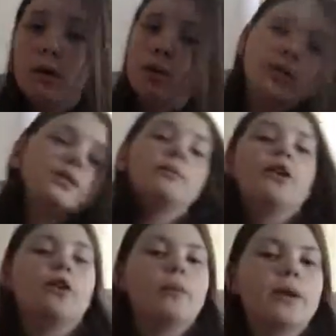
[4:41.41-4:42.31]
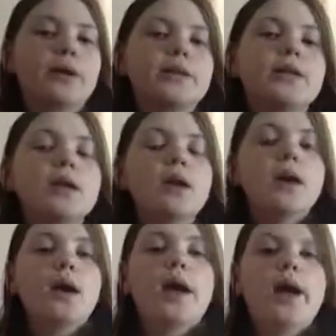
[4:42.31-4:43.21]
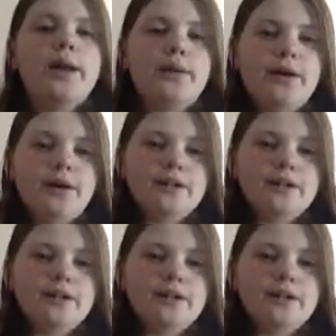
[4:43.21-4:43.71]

Mostly my grandparents. Anyway,